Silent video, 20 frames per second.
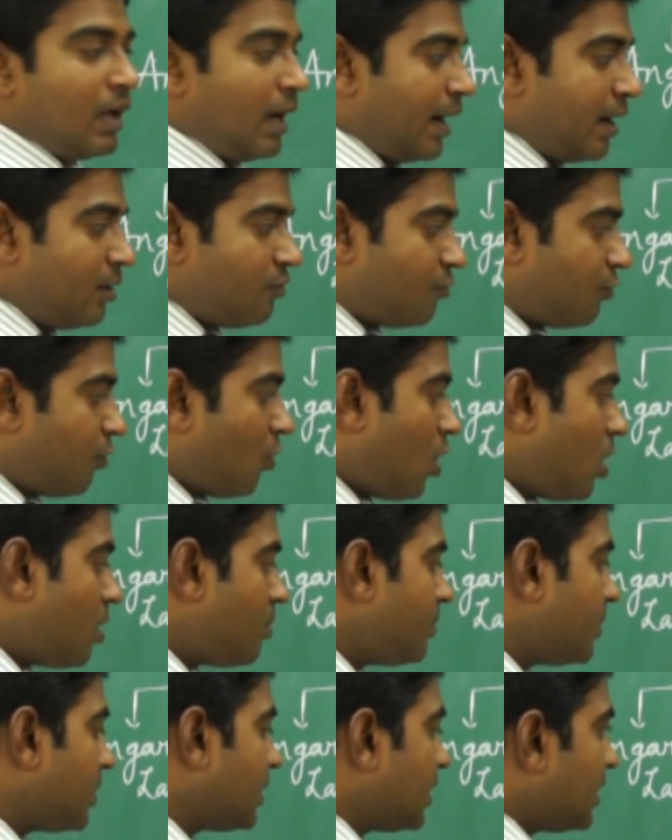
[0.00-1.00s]
and
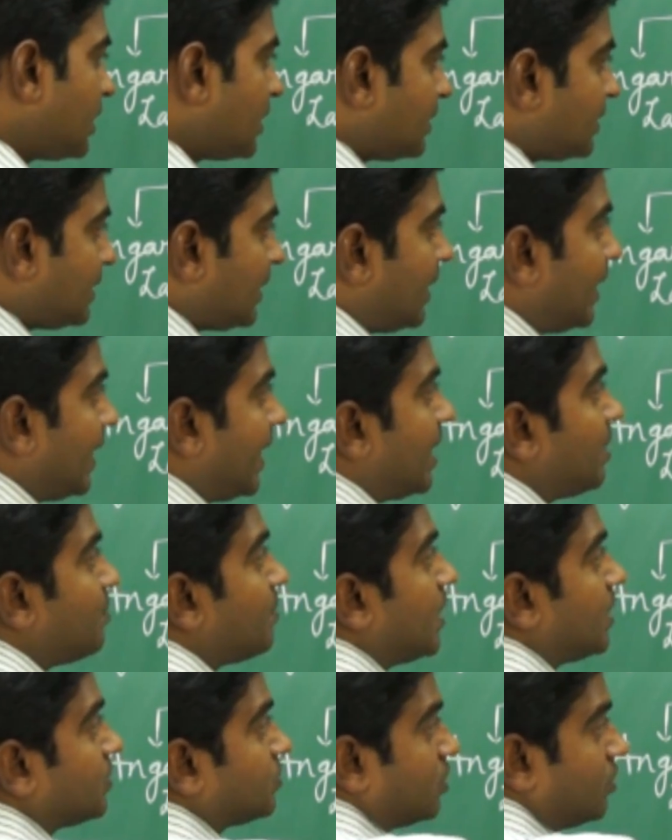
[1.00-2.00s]
formed the
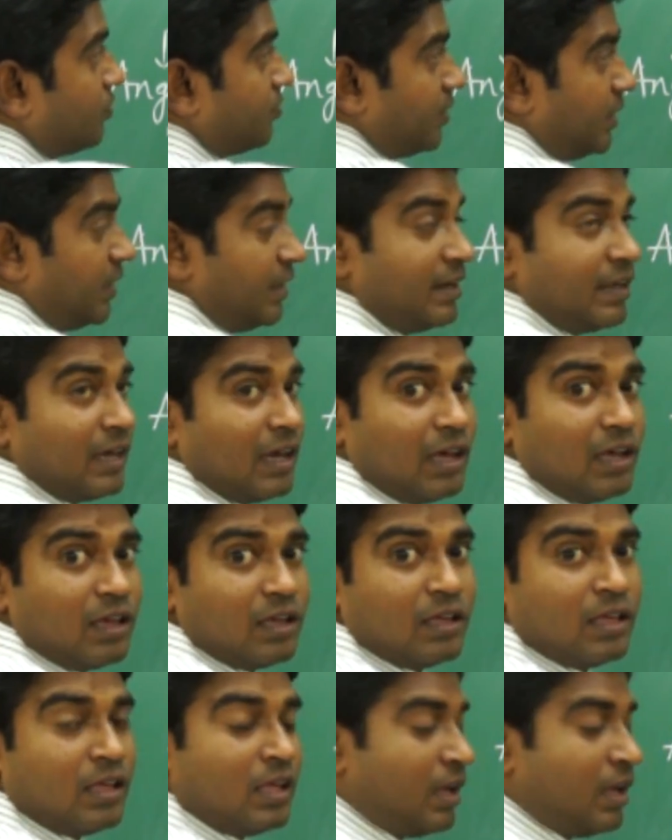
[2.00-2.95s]
landmass of India.